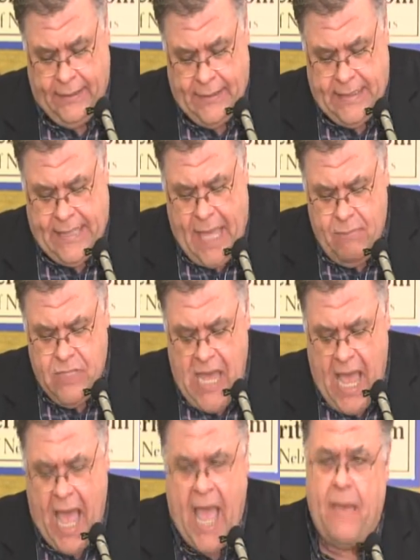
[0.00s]

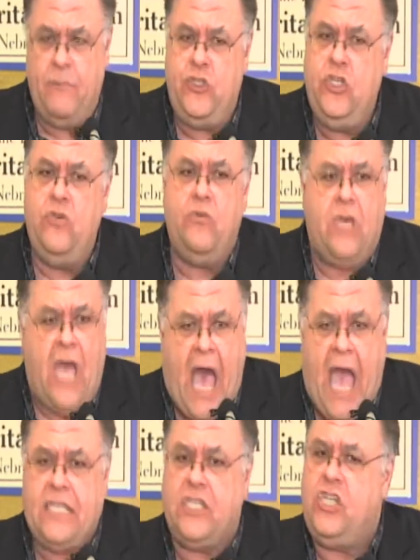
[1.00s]
Sometimes you
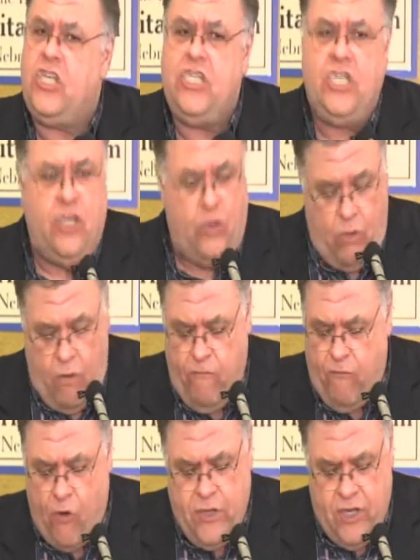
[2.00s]
got to do
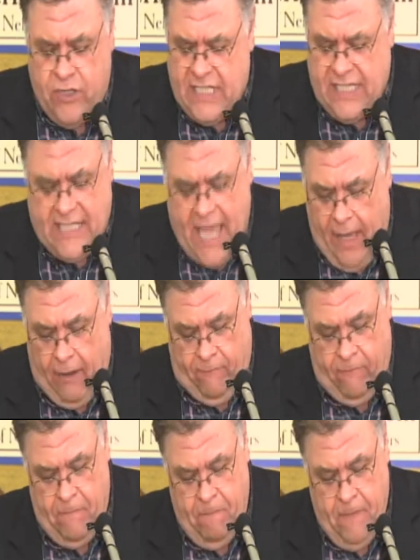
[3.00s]
for yourself.